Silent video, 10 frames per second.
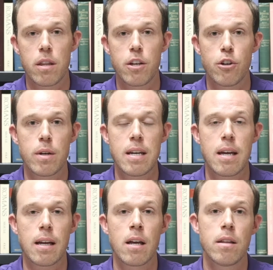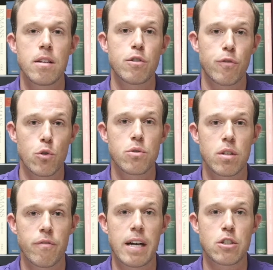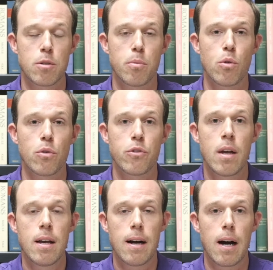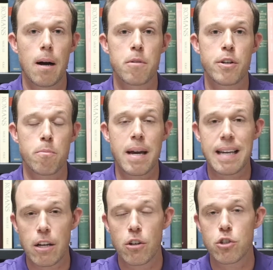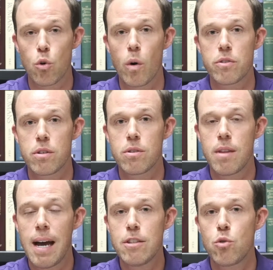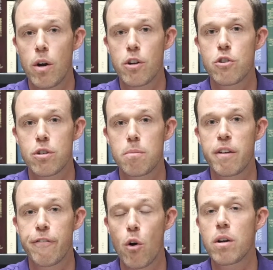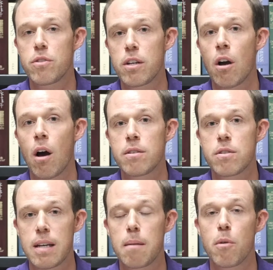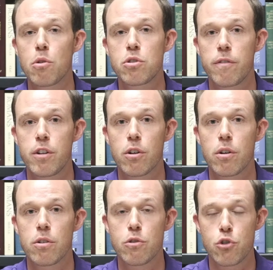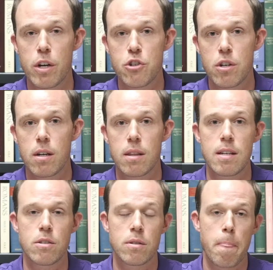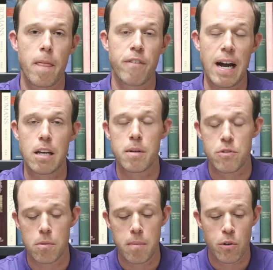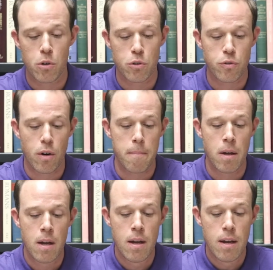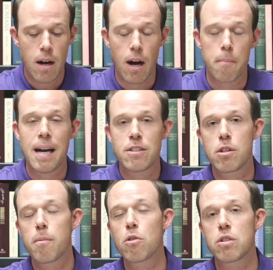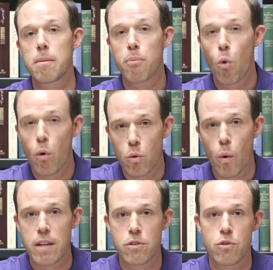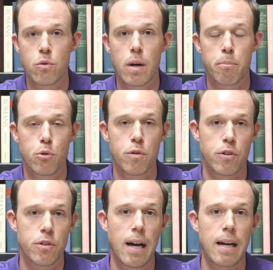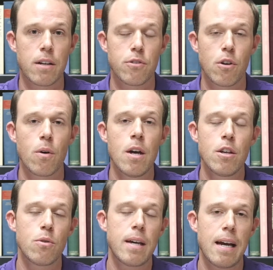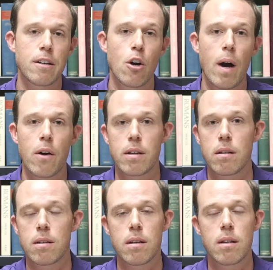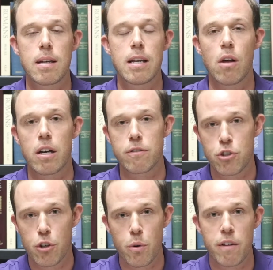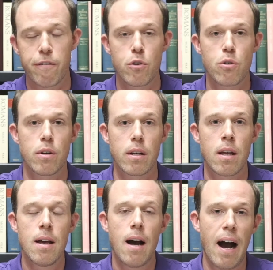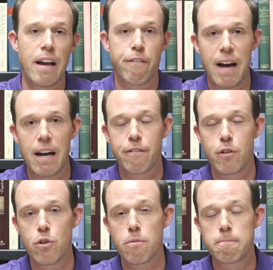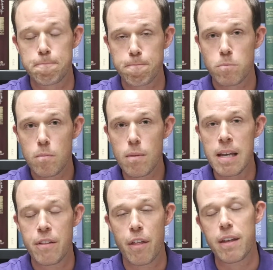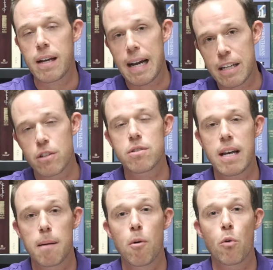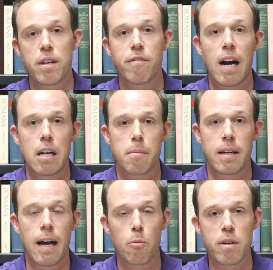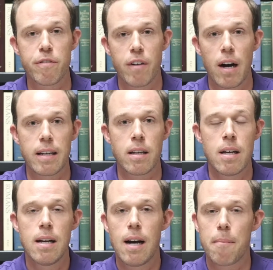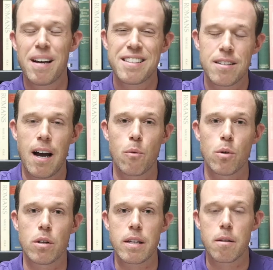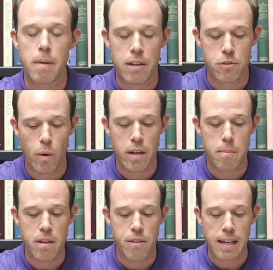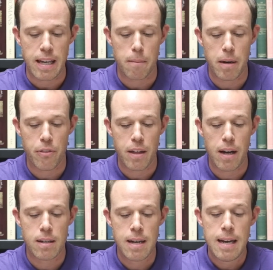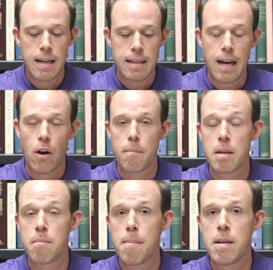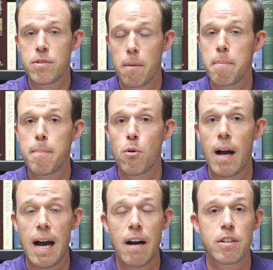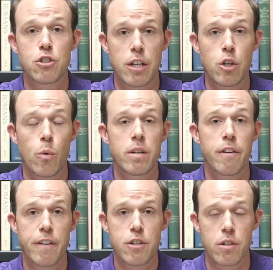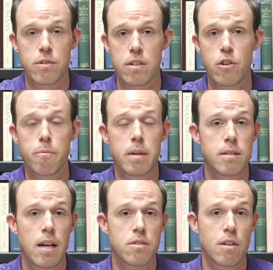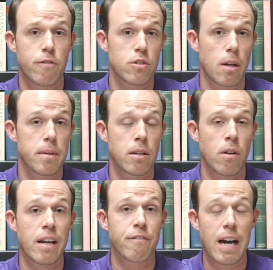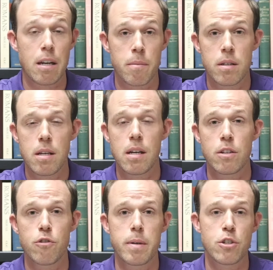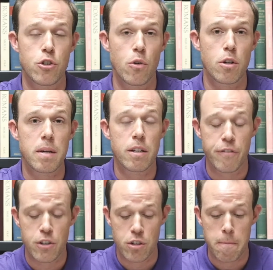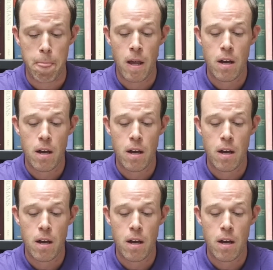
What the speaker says: that you're eating these fruits and vegetables, that you're making good choices. That's where you should be focusing on to get most of your nutrition and these vitamins and minerals from. That's the most important way to improve your diet. So you can't go out and eat a lot of sugary food and high-fat food and then think I can just take a multivitamin and I'll be fine. That's not really the best way to be thinking about that. Now, I mean, maybe some people have a genuine deficiency. You've been tested for something like vitamin D and you've been shown to be deficient.